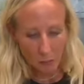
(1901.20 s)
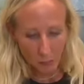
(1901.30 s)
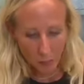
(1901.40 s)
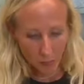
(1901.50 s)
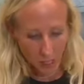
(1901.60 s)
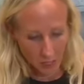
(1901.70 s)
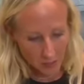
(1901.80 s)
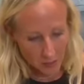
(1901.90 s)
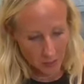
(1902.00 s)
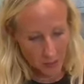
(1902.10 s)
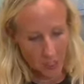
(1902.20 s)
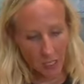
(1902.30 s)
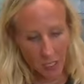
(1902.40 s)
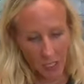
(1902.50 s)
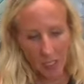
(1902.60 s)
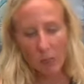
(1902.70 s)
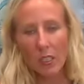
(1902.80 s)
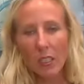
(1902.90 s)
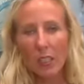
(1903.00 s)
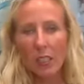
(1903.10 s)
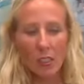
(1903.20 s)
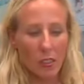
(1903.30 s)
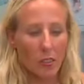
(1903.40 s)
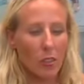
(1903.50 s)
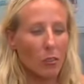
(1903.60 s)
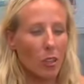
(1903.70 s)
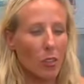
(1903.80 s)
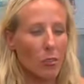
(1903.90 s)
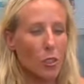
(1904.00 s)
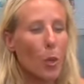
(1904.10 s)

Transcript: but I am liking the grunge.